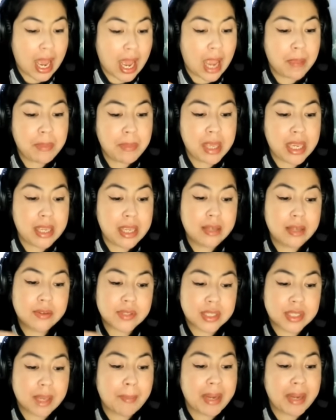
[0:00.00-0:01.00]
I mean,
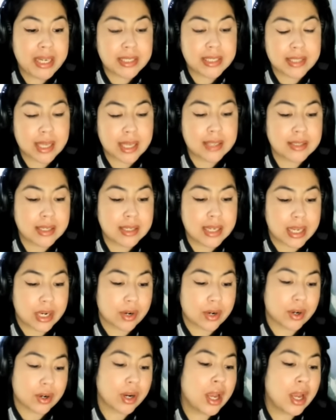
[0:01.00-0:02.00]
somebody says in
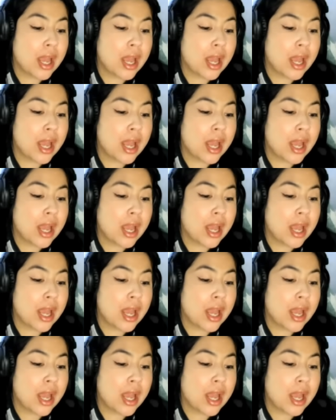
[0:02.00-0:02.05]
here,